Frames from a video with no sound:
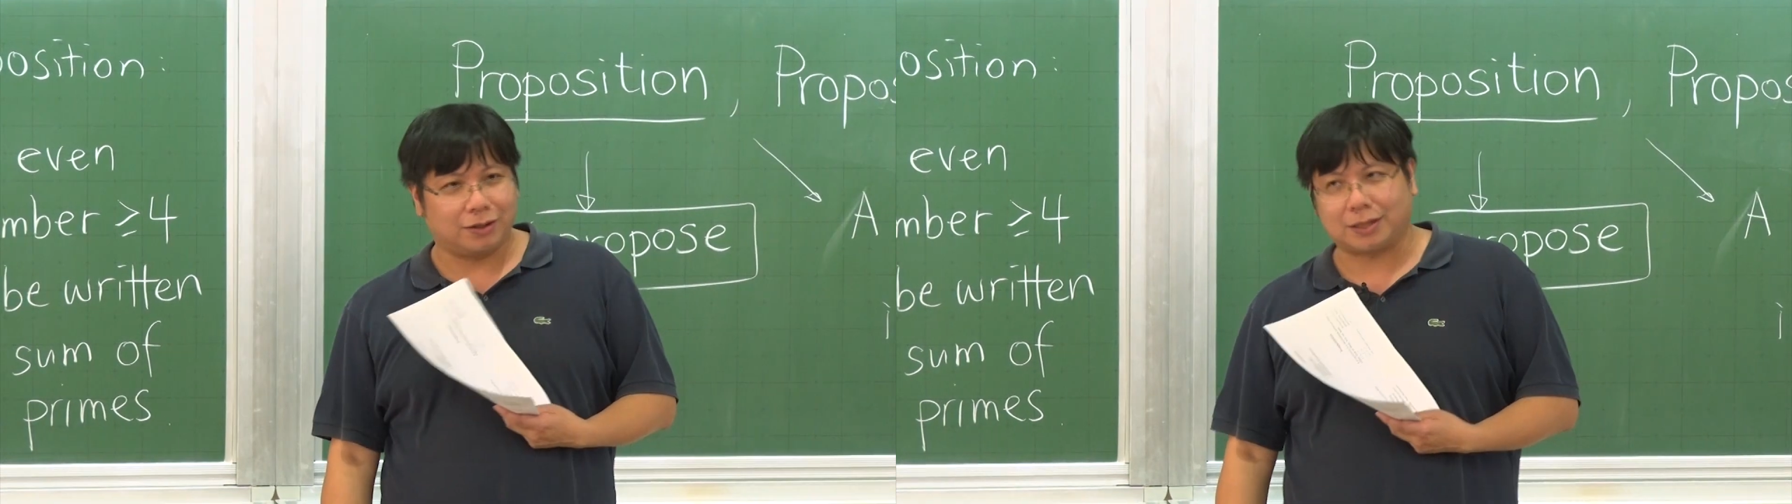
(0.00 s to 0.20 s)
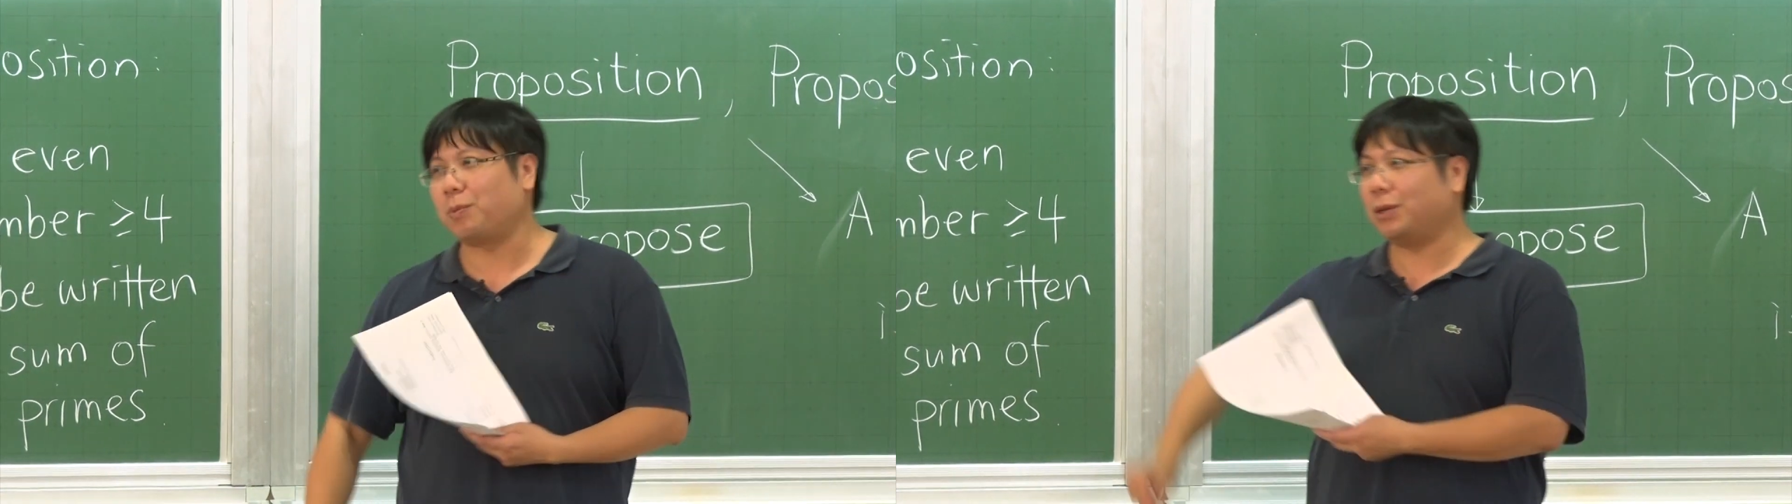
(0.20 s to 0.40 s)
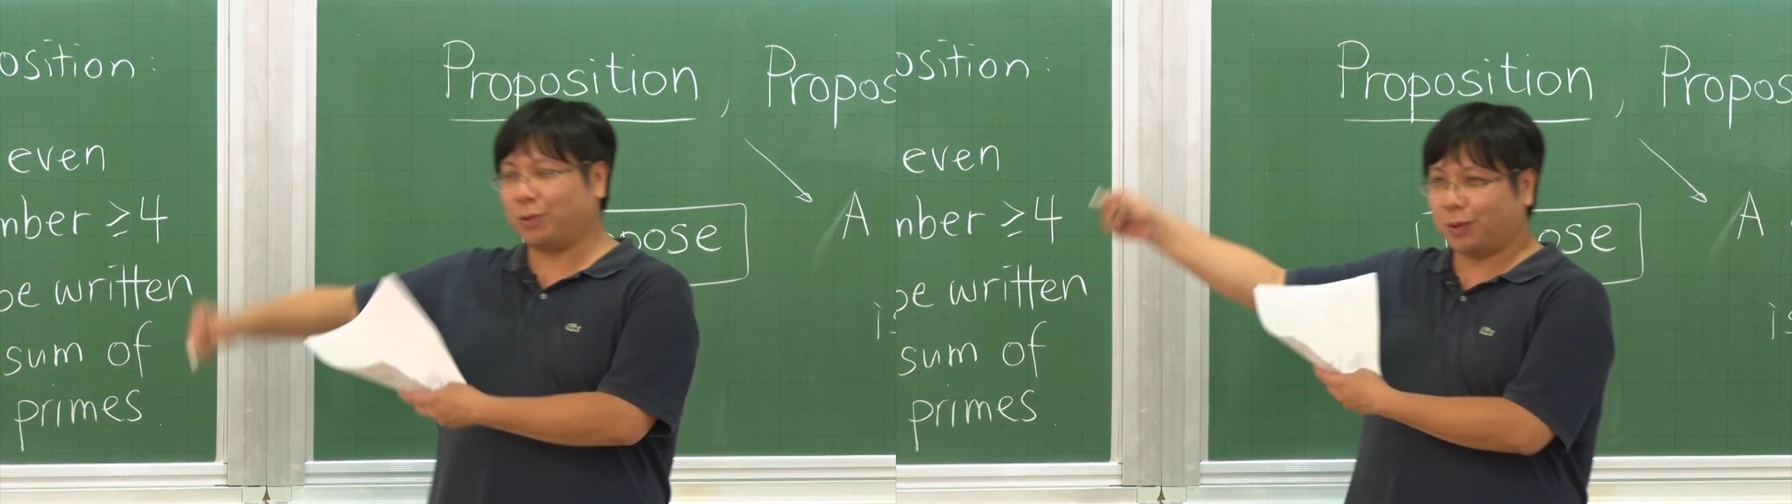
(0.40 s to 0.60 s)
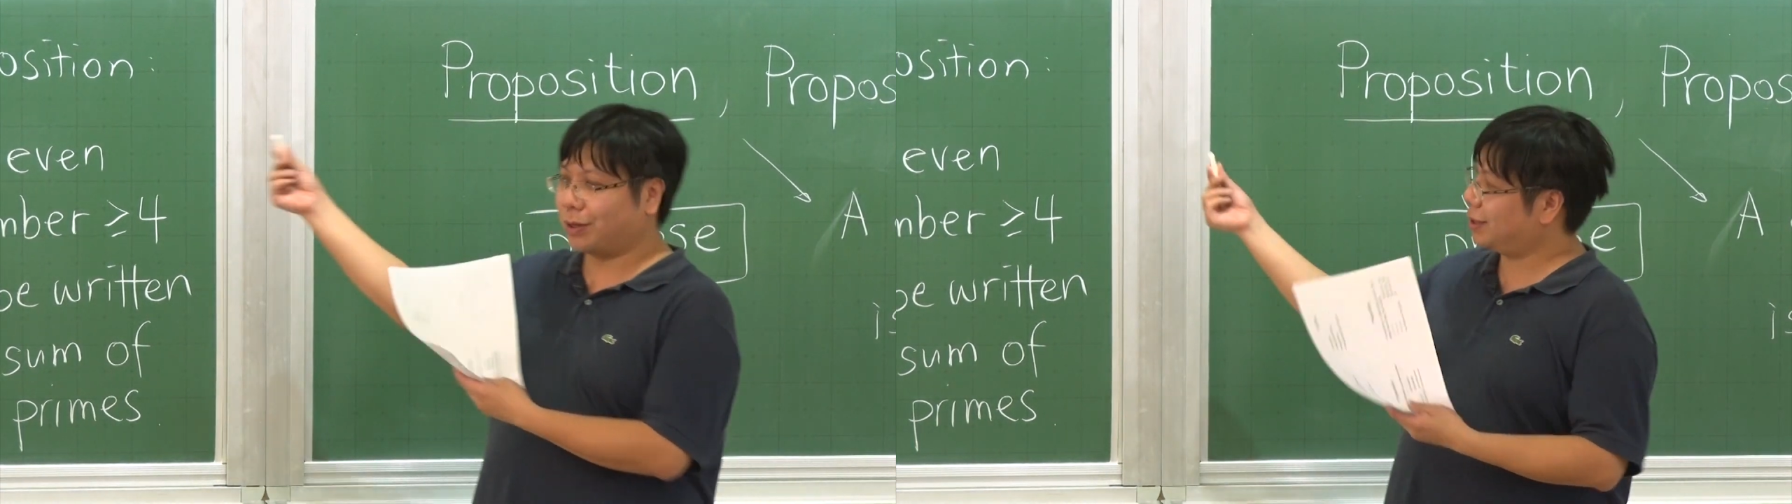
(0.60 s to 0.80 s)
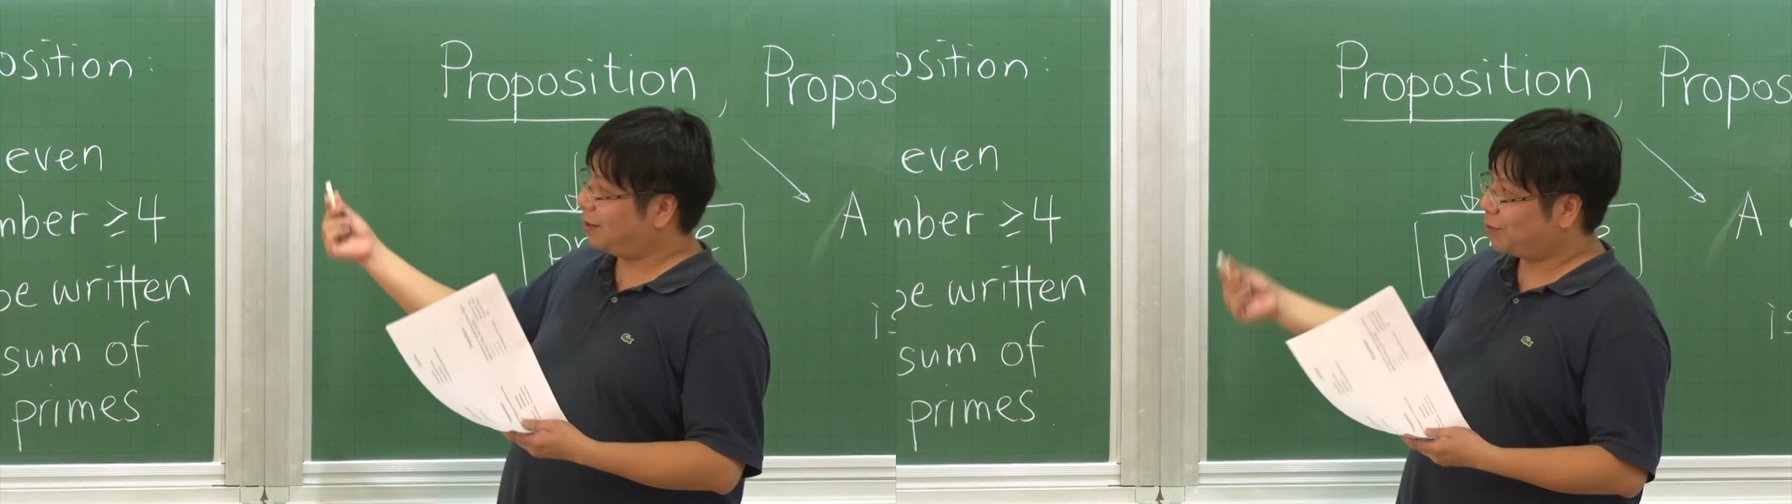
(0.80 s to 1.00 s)
or someone who
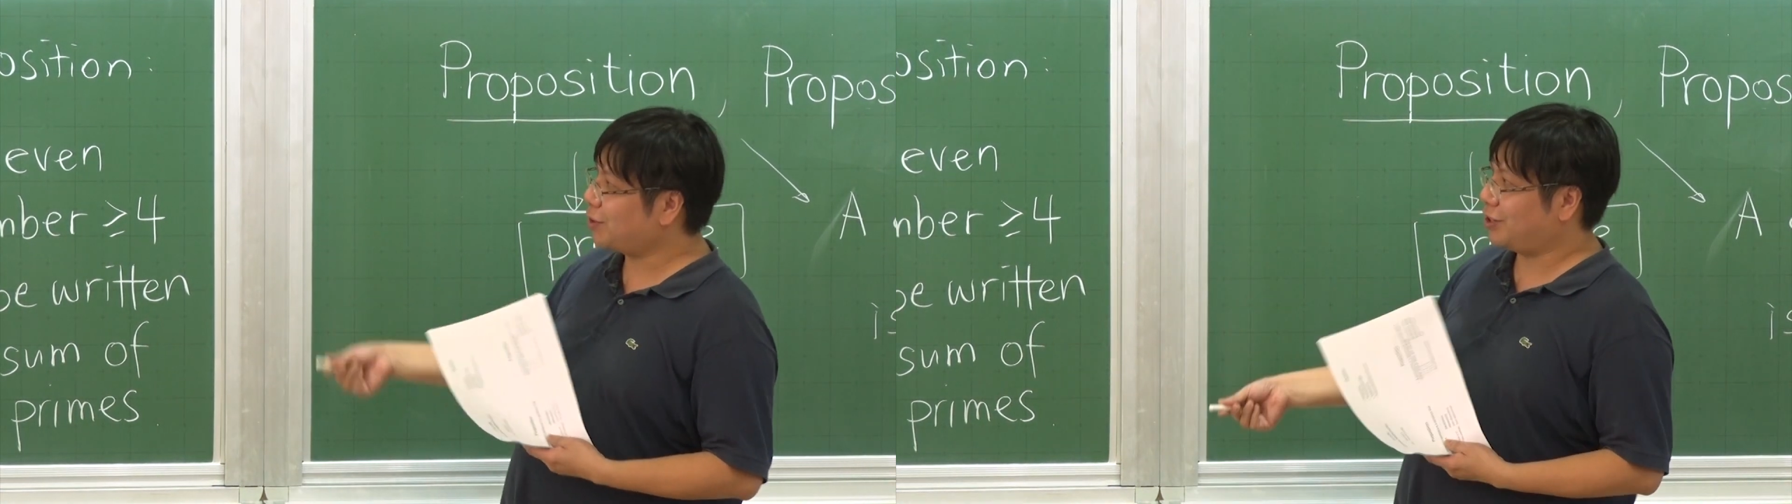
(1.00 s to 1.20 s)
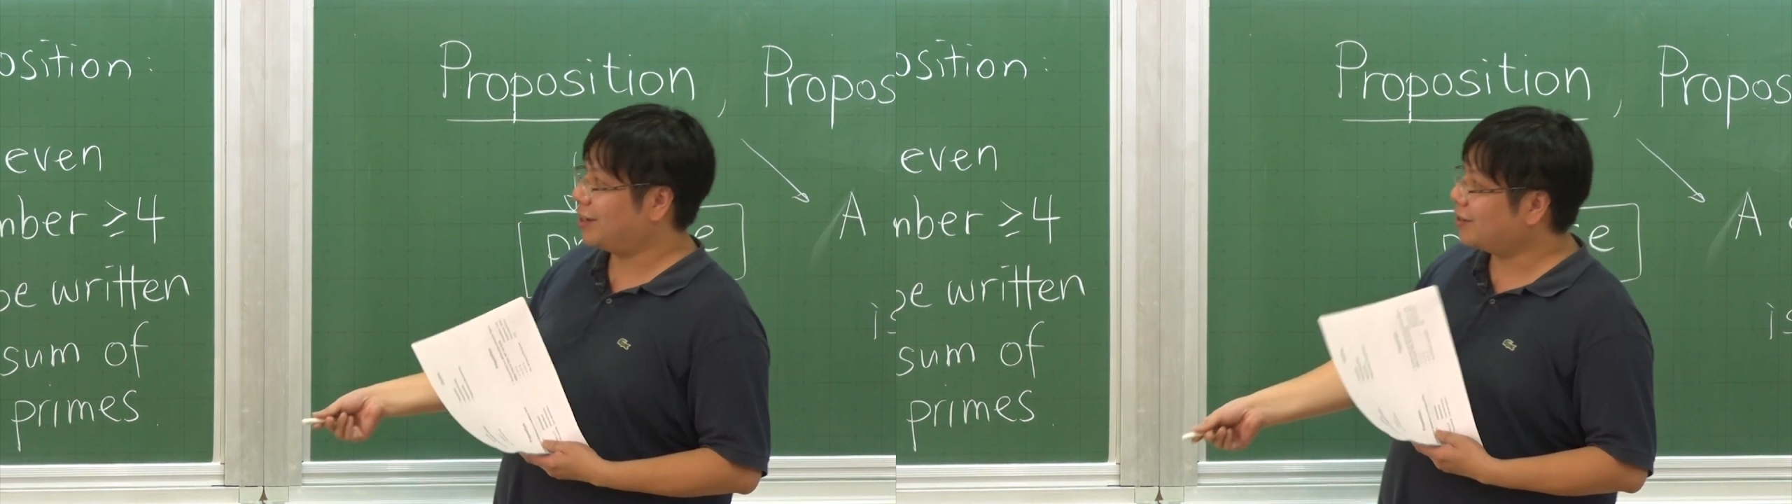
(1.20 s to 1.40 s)
works in Russia,